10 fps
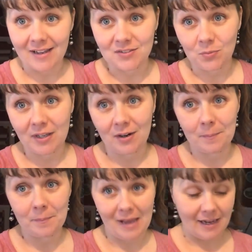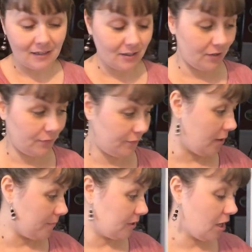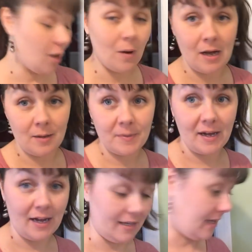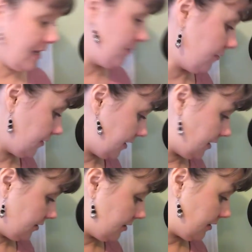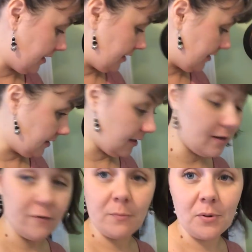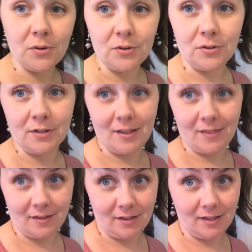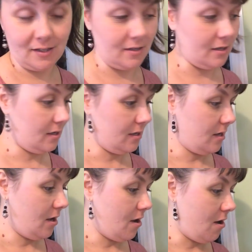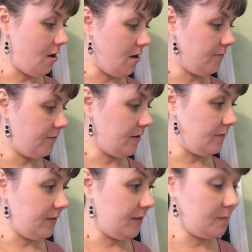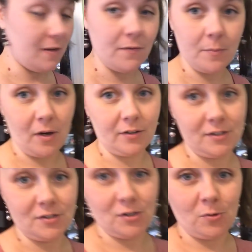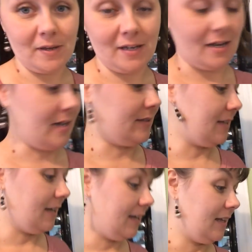guys, we are back from co-op. I came over here and I have pulled the lid off of this beef and barley soup, and guys,